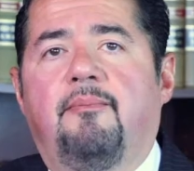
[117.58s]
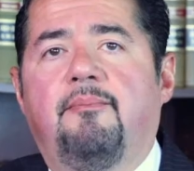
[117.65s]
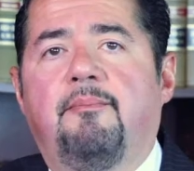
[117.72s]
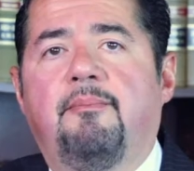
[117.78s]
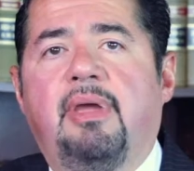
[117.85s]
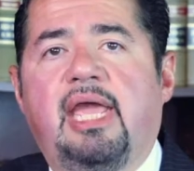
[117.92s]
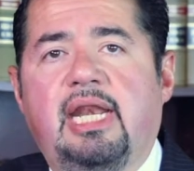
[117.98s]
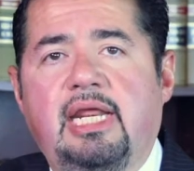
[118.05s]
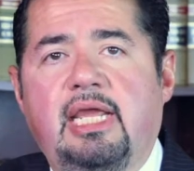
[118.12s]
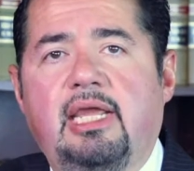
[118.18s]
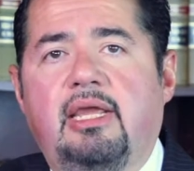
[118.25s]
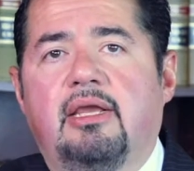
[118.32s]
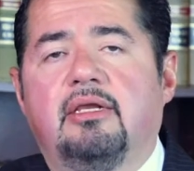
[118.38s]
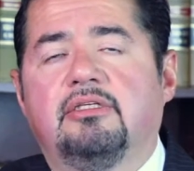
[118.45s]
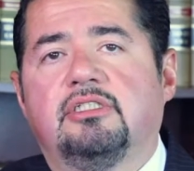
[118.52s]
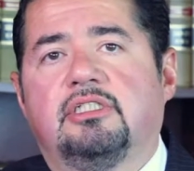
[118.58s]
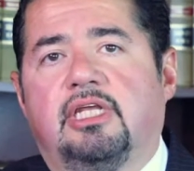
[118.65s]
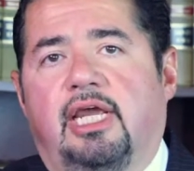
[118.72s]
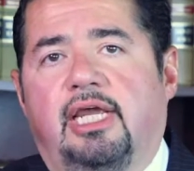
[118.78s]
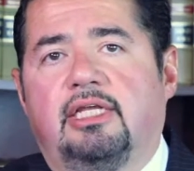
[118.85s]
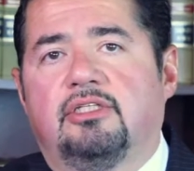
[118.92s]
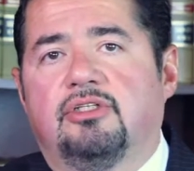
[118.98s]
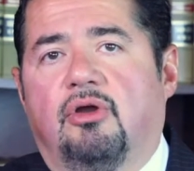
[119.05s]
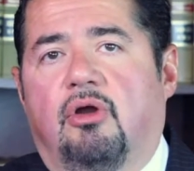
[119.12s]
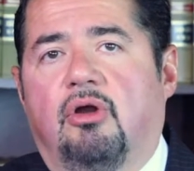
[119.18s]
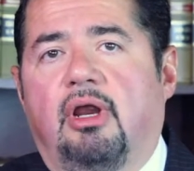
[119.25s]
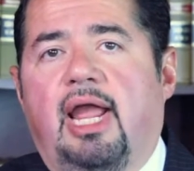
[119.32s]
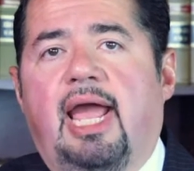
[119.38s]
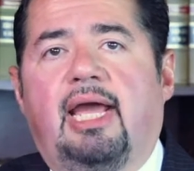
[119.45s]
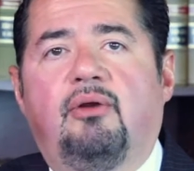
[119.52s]
Many states
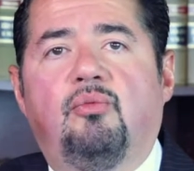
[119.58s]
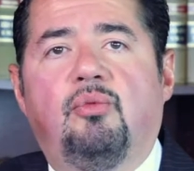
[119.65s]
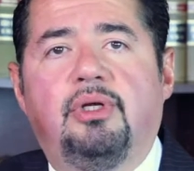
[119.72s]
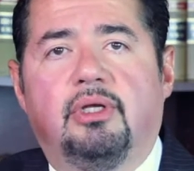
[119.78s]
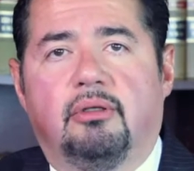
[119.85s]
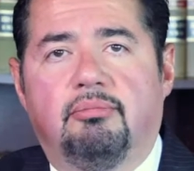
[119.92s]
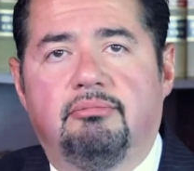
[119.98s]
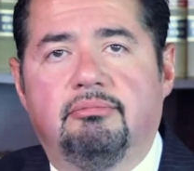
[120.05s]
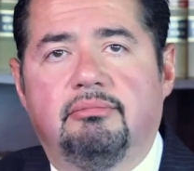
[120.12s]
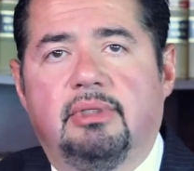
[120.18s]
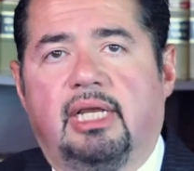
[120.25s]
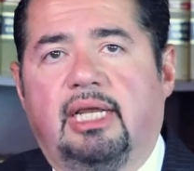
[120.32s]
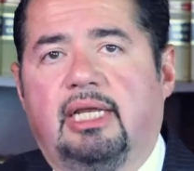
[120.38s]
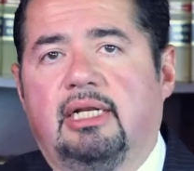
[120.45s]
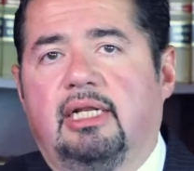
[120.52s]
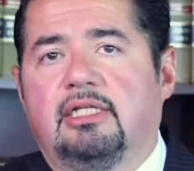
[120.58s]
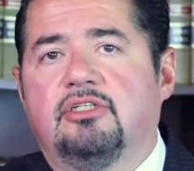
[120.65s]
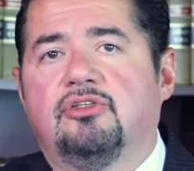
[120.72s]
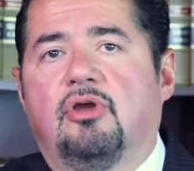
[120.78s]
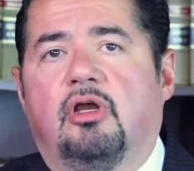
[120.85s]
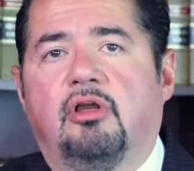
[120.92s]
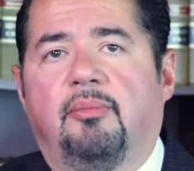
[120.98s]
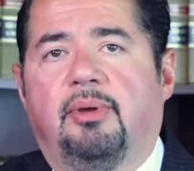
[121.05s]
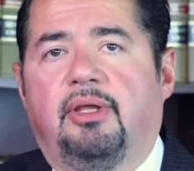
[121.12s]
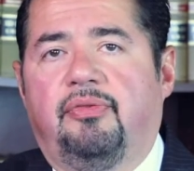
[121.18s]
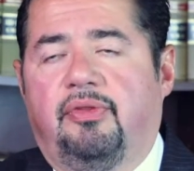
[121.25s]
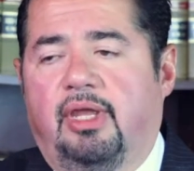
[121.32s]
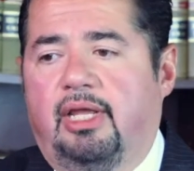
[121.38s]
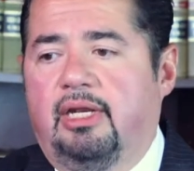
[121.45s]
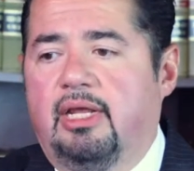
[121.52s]
are at will, and let's talk
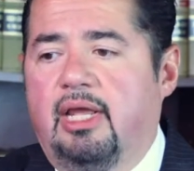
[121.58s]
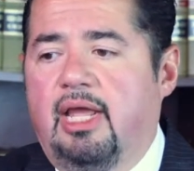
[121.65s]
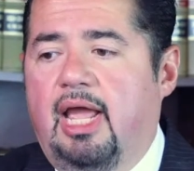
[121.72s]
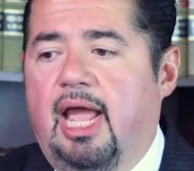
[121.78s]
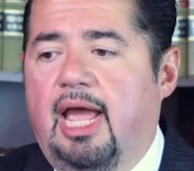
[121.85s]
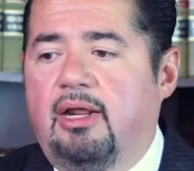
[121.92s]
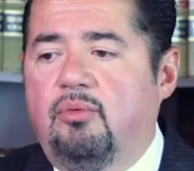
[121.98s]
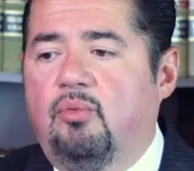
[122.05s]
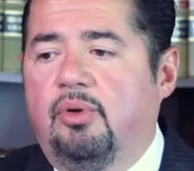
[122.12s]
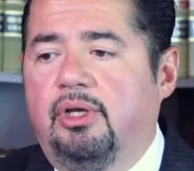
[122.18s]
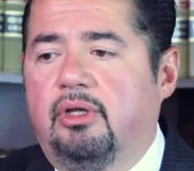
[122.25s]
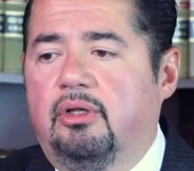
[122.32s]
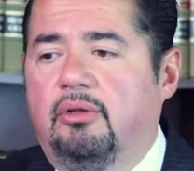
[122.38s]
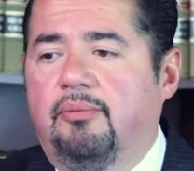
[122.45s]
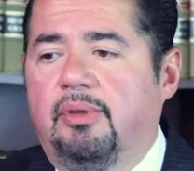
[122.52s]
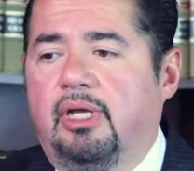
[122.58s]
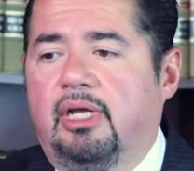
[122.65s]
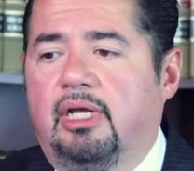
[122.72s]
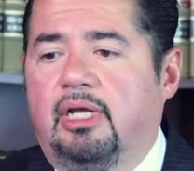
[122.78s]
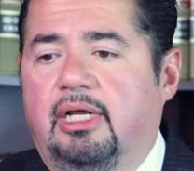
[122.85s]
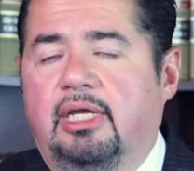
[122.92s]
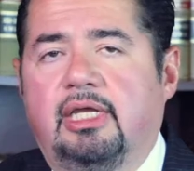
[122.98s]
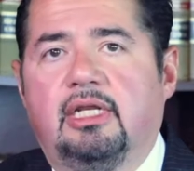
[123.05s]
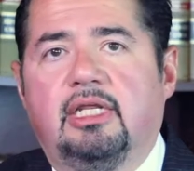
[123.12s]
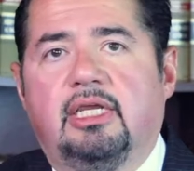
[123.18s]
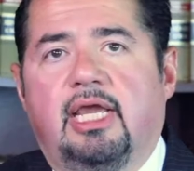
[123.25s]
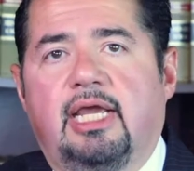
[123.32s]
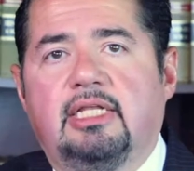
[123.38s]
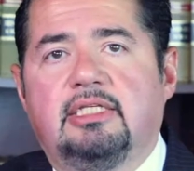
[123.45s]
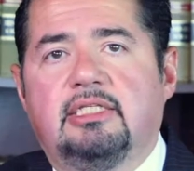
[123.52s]
about that. At will
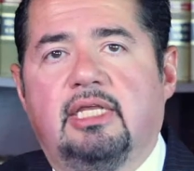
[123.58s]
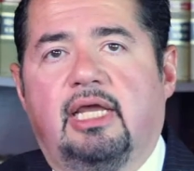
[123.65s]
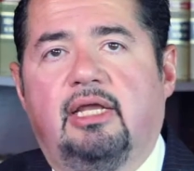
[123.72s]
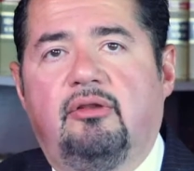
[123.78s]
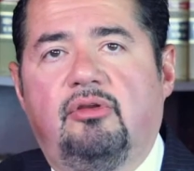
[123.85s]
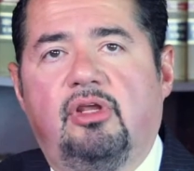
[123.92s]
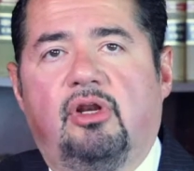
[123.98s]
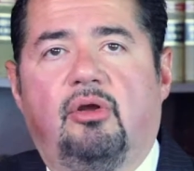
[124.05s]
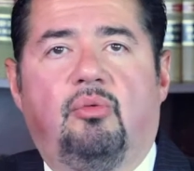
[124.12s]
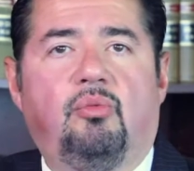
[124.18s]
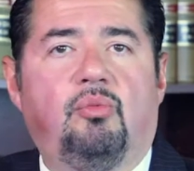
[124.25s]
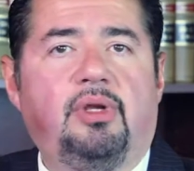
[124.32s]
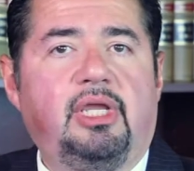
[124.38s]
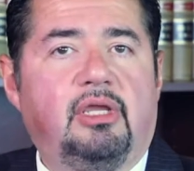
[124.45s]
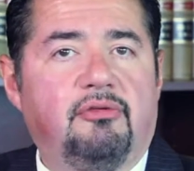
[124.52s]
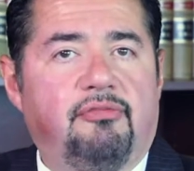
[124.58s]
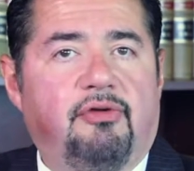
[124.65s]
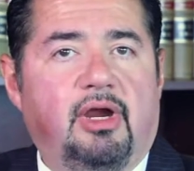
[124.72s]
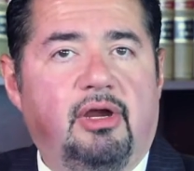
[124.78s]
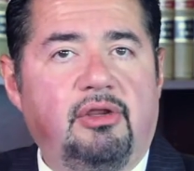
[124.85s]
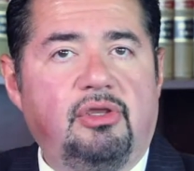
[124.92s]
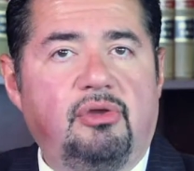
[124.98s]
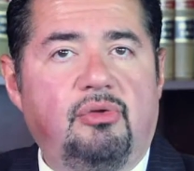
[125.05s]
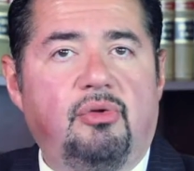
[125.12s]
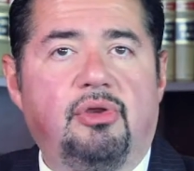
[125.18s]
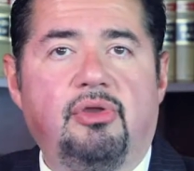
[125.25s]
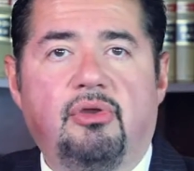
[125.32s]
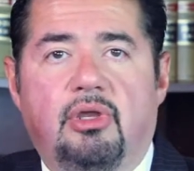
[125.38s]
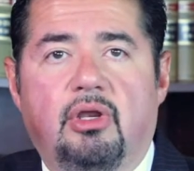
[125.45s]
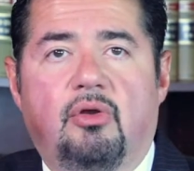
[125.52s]
indicates that, you know, we can fire you or
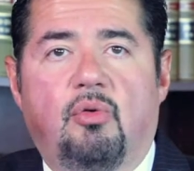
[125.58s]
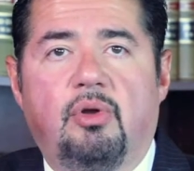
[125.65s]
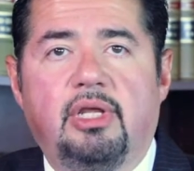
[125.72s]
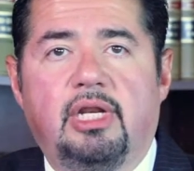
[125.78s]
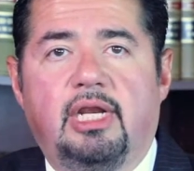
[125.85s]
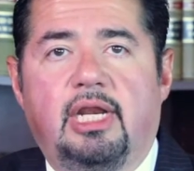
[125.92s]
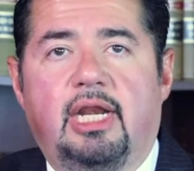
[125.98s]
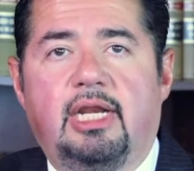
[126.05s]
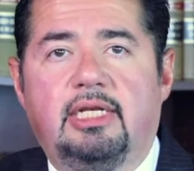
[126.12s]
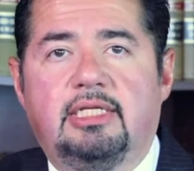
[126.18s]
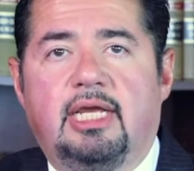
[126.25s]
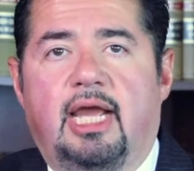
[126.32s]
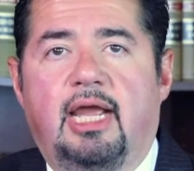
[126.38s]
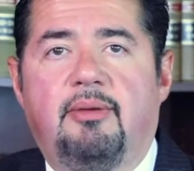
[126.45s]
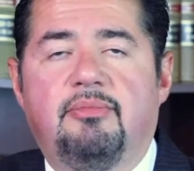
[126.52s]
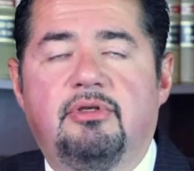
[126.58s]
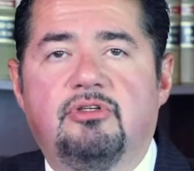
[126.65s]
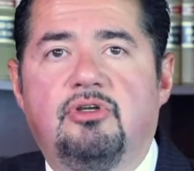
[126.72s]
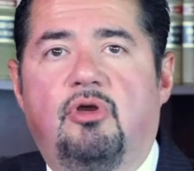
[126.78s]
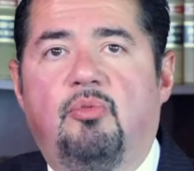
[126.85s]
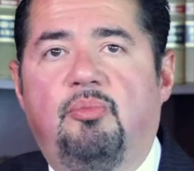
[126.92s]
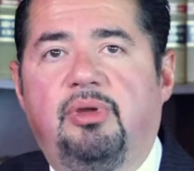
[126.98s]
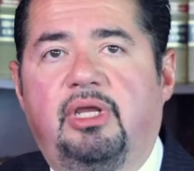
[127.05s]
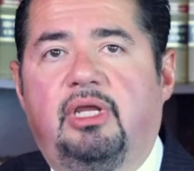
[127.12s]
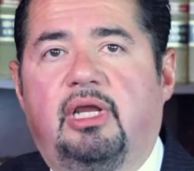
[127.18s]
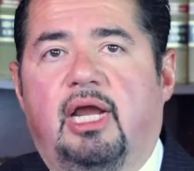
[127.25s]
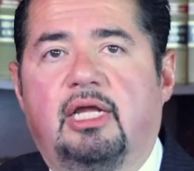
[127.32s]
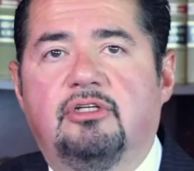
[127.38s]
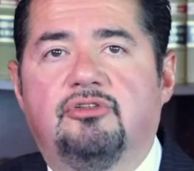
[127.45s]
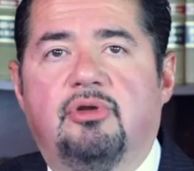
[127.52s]
you can quit at any time. There's no big
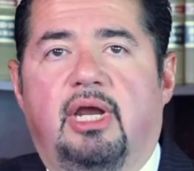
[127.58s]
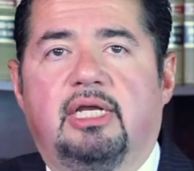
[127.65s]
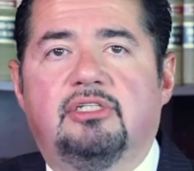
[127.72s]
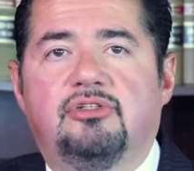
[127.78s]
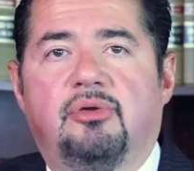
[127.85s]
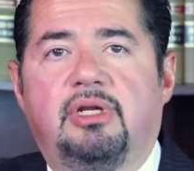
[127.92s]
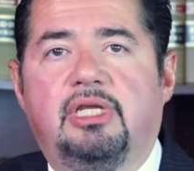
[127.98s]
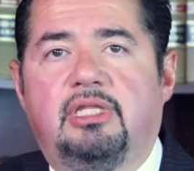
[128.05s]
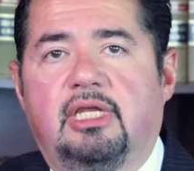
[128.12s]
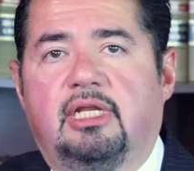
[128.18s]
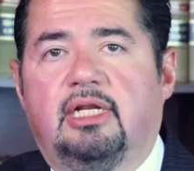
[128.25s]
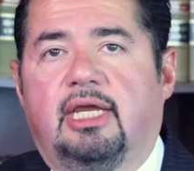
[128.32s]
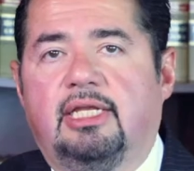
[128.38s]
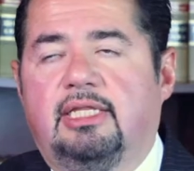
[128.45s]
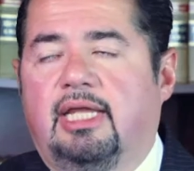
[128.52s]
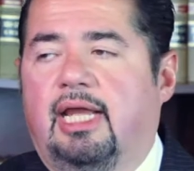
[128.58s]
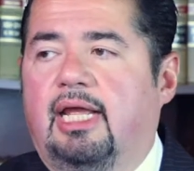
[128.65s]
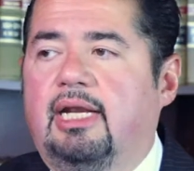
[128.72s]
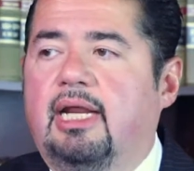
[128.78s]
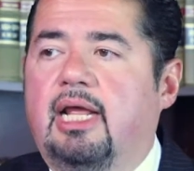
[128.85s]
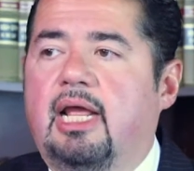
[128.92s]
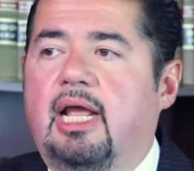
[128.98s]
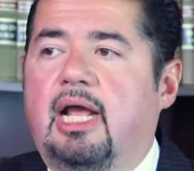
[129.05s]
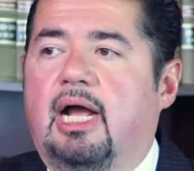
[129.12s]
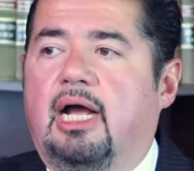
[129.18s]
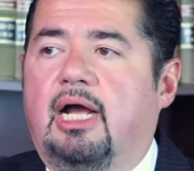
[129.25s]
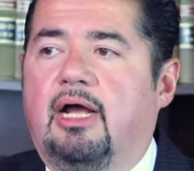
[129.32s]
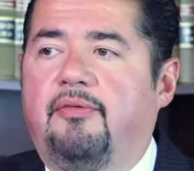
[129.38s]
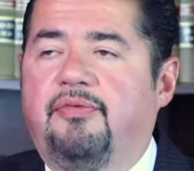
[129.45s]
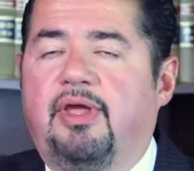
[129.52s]
contracts or anything like that
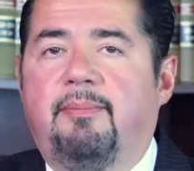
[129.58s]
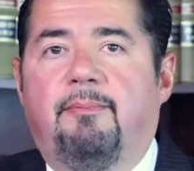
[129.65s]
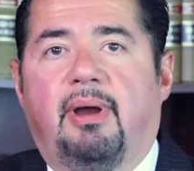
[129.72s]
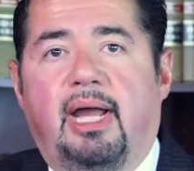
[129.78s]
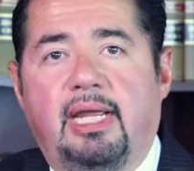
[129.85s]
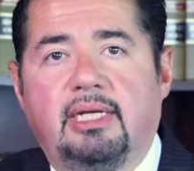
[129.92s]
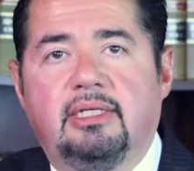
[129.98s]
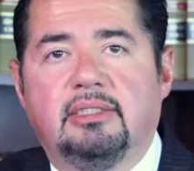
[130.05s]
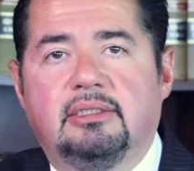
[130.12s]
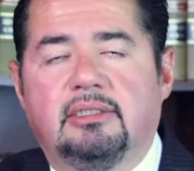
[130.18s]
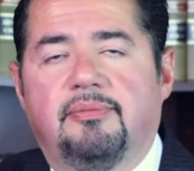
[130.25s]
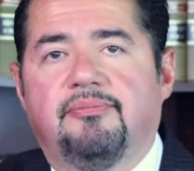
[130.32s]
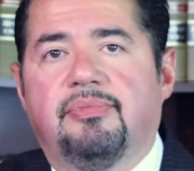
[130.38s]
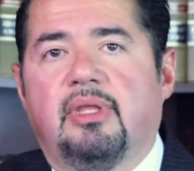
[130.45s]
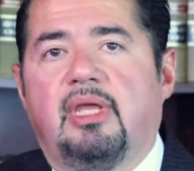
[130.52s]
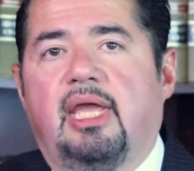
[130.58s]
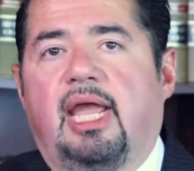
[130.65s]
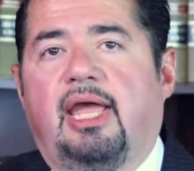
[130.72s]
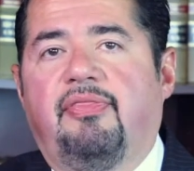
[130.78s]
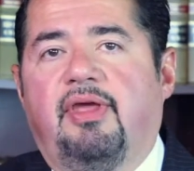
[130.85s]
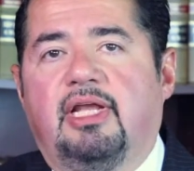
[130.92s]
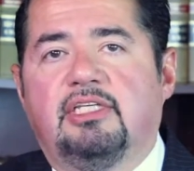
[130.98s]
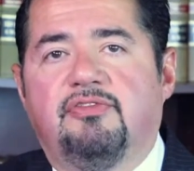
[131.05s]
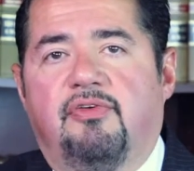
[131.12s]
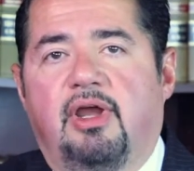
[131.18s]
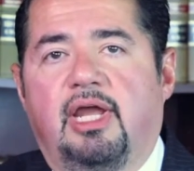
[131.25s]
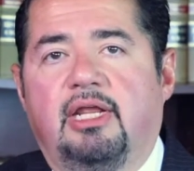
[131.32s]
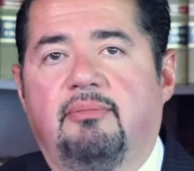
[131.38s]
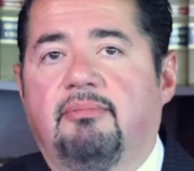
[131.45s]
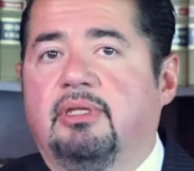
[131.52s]
that bind us, and that's
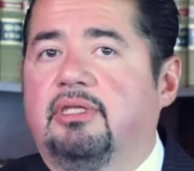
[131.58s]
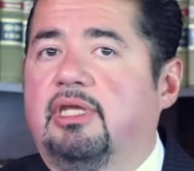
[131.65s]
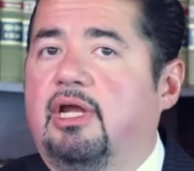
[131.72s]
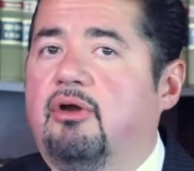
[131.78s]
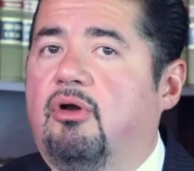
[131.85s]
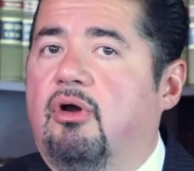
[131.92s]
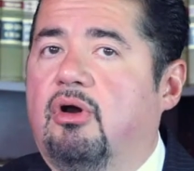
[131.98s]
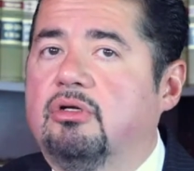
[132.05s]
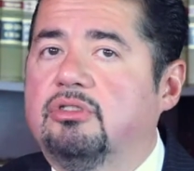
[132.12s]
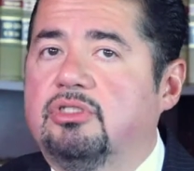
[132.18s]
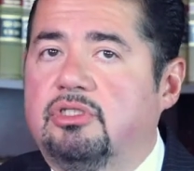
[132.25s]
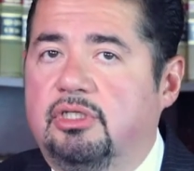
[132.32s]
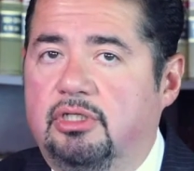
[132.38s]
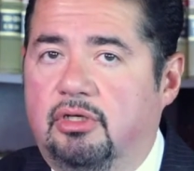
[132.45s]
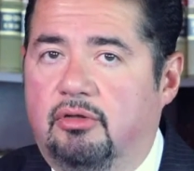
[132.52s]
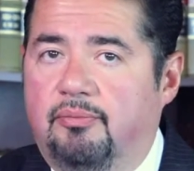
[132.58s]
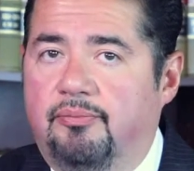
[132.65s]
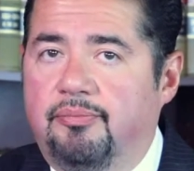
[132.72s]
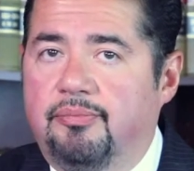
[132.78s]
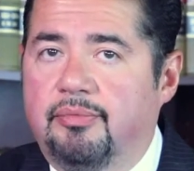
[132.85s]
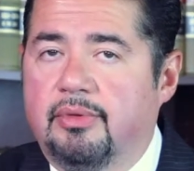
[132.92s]
fine. But there are still